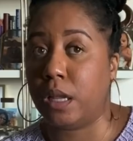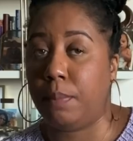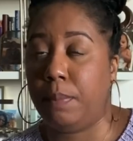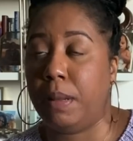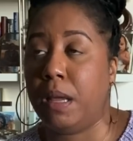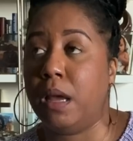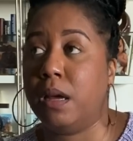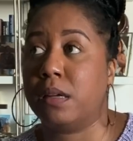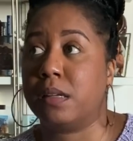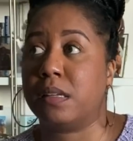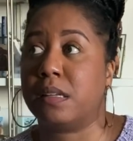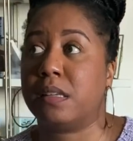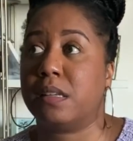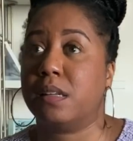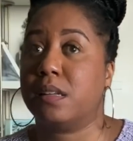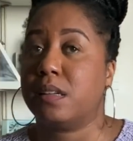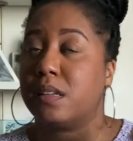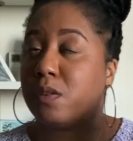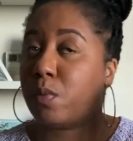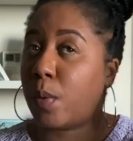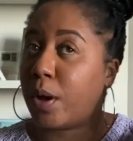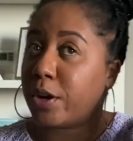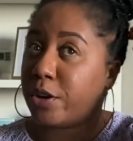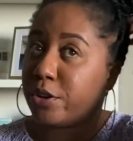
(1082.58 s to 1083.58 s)
because
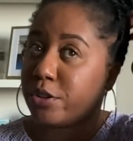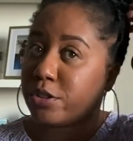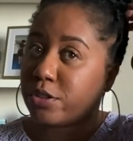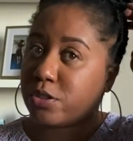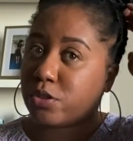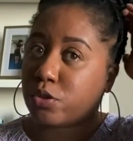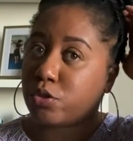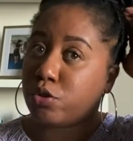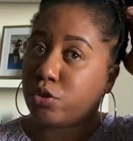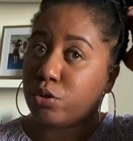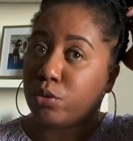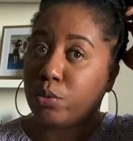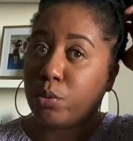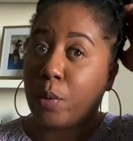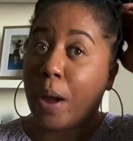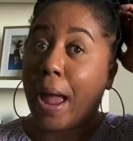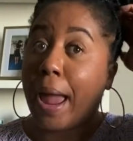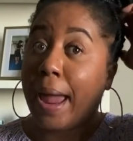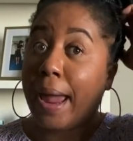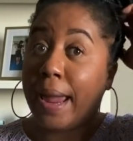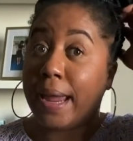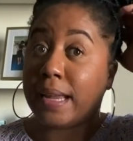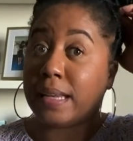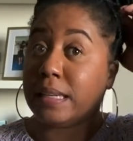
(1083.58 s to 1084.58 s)
sweaters do
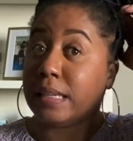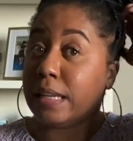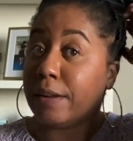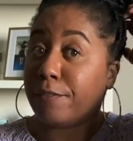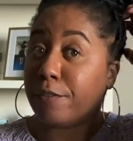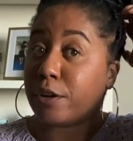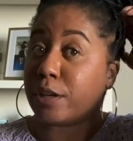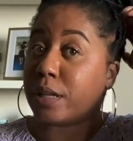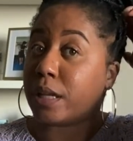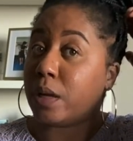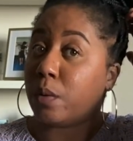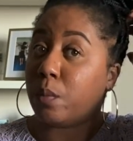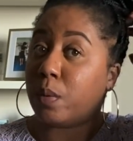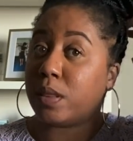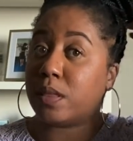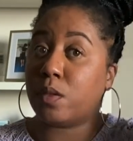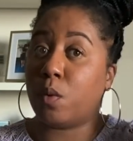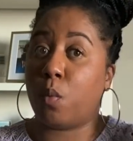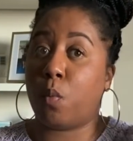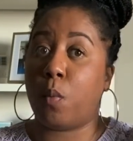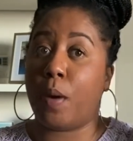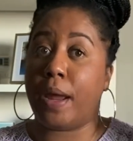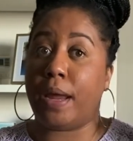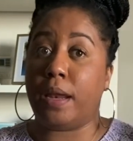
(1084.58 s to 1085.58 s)
hang differently with the
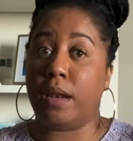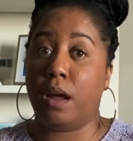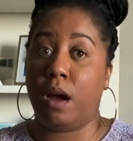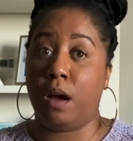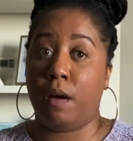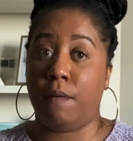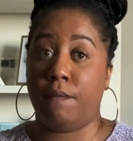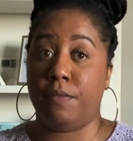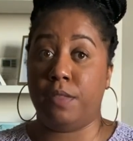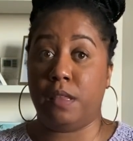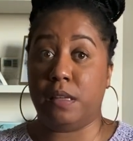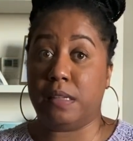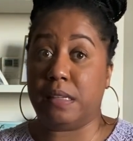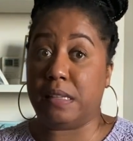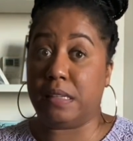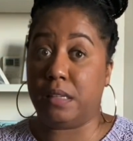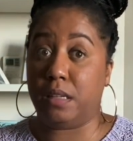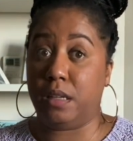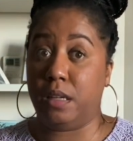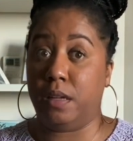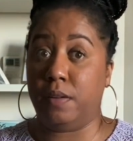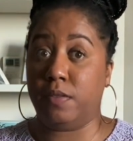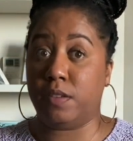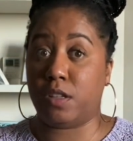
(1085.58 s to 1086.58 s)
weight of the
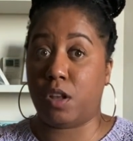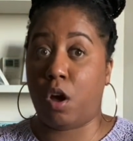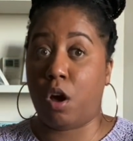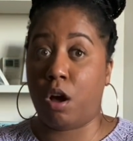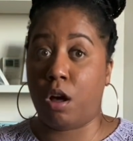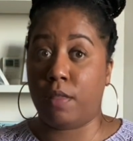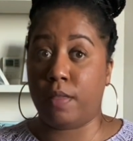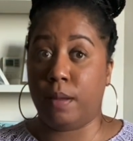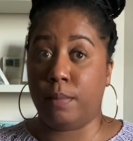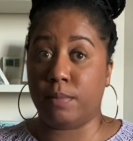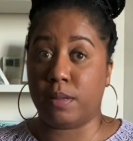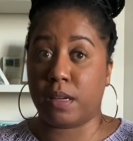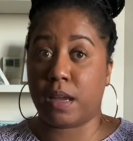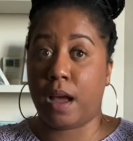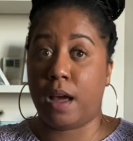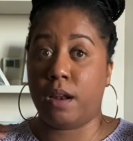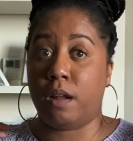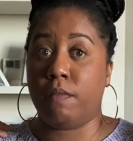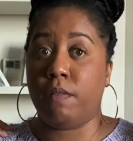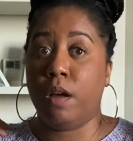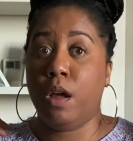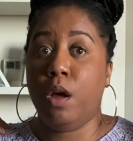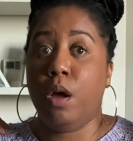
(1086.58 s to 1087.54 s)
sleeves on them to kind of